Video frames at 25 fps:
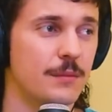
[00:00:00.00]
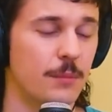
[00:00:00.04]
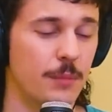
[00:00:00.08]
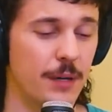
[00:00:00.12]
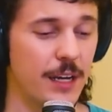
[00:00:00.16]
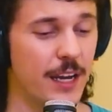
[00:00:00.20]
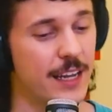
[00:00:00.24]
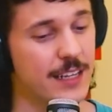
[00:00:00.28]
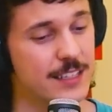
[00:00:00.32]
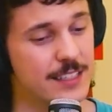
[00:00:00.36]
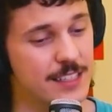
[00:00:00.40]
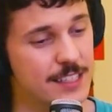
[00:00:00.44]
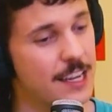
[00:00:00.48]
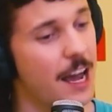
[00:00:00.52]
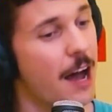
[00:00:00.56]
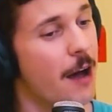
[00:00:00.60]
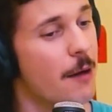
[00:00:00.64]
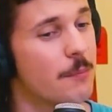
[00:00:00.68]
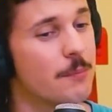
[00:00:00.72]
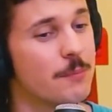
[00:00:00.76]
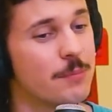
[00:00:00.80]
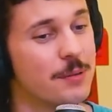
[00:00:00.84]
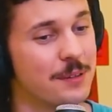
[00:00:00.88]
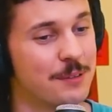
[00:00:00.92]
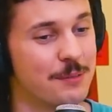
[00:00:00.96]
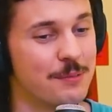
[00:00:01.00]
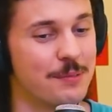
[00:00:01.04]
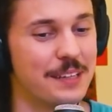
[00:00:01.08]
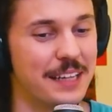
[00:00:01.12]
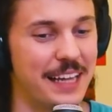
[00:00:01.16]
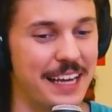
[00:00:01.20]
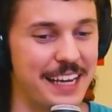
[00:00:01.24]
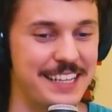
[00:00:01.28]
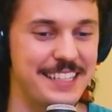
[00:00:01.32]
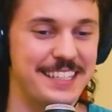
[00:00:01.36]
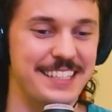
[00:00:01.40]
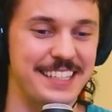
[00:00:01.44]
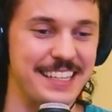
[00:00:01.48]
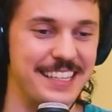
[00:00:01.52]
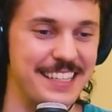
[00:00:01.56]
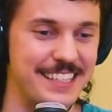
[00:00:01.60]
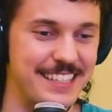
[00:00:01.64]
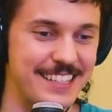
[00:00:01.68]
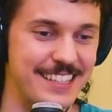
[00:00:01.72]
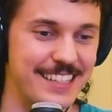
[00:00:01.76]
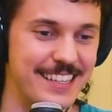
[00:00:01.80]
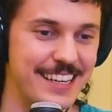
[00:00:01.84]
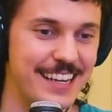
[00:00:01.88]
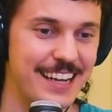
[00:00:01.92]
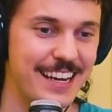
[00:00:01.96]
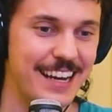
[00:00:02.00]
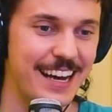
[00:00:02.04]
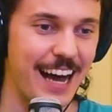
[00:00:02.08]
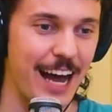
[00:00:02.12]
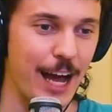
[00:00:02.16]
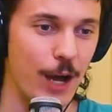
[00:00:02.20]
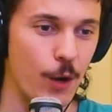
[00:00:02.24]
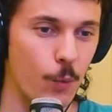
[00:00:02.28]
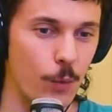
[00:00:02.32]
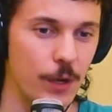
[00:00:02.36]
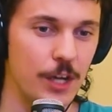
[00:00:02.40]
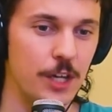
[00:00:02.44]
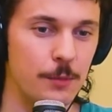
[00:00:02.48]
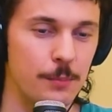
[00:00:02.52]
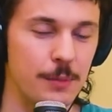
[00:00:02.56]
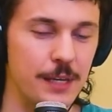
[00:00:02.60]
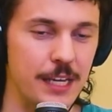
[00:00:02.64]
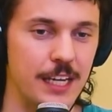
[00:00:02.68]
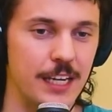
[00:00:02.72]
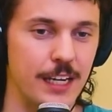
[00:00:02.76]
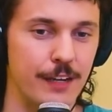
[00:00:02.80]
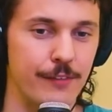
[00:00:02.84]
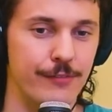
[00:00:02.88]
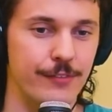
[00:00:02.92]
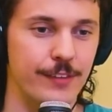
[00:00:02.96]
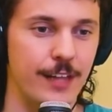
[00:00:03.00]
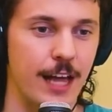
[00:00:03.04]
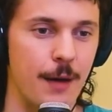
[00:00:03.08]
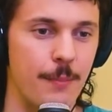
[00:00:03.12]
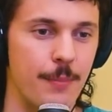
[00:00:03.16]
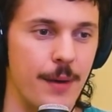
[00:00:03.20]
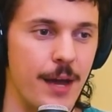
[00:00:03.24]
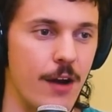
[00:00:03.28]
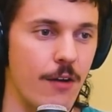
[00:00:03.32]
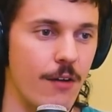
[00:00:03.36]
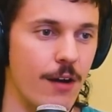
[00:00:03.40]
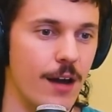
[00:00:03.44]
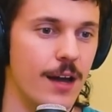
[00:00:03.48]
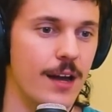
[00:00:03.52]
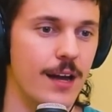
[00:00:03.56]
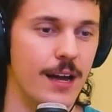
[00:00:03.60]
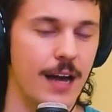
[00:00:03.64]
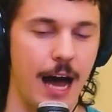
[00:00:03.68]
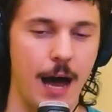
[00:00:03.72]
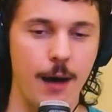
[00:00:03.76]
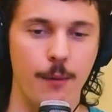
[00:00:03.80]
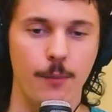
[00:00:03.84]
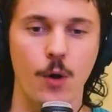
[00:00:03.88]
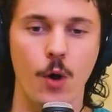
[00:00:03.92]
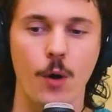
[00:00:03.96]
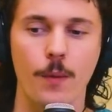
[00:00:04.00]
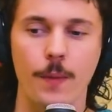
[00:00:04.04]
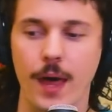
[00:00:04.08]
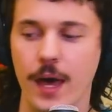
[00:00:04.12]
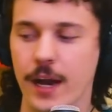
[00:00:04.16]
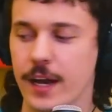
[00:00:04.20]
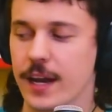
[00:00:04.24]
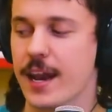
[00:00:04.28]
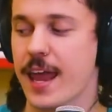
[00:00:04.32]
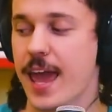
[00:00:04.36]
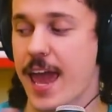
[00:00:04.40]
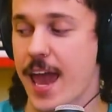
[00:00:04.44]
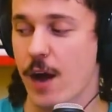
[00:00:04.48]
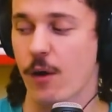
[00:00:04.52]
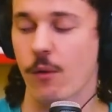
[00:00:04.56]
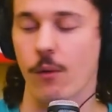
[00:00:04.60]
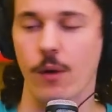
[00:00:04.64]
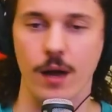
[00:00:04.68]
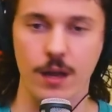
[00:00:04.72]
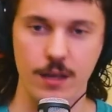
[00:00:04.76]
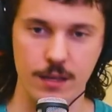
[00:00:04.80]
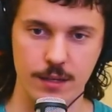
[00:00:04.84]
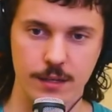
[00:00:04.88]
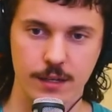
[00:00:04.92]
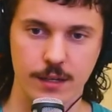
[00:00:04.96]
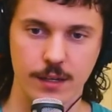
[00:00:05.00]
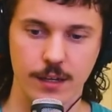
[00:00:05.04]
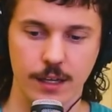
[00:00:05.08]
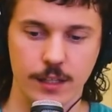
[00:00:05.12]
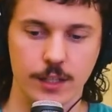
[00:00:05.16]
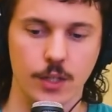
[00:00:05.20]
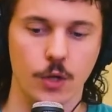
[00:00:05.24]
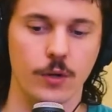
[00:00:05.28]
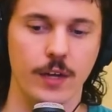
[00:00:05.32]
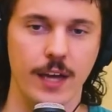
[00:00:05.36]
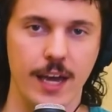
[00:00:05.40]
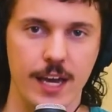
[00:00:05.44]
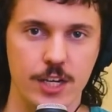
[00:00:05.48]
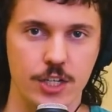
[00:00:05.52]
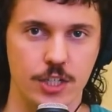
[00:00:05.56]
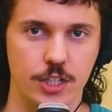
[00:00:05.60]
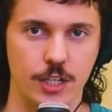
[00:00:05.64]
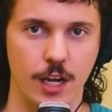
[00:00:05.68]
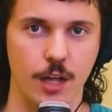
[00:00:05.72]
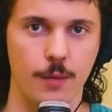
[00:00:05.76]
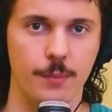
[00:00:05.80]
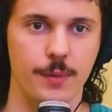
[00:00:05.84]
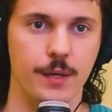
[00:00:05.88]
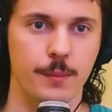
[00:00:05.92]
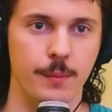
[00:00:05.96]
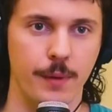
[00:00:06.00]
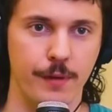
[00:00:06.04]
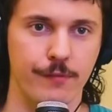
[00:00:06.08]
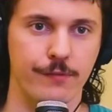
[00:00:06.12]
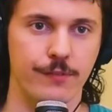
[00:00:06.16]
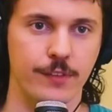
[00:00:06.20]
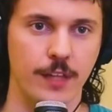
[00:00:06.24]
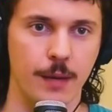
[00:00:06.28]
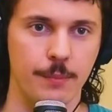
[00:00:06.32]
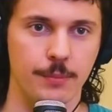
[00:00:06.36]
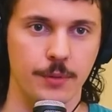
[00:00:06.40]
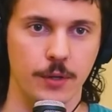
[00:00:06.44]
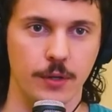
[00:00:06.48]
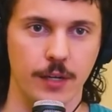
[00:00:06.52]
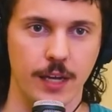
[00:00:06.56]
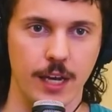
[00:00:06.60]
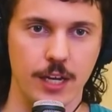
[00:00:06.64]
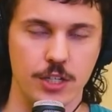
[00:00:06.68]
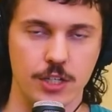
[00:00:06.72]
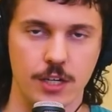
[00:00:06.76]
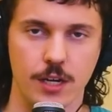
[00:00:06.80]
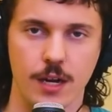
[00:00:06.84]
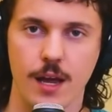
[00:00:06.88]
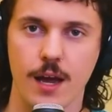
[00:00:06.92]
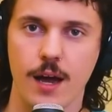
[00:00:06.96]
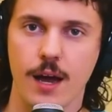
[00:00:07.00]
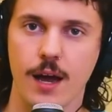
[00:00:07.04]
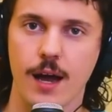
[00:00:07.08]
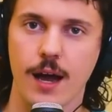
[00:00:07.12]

But in some places, I will be in a flop era. Not an era, a location. I'll be in my flop location.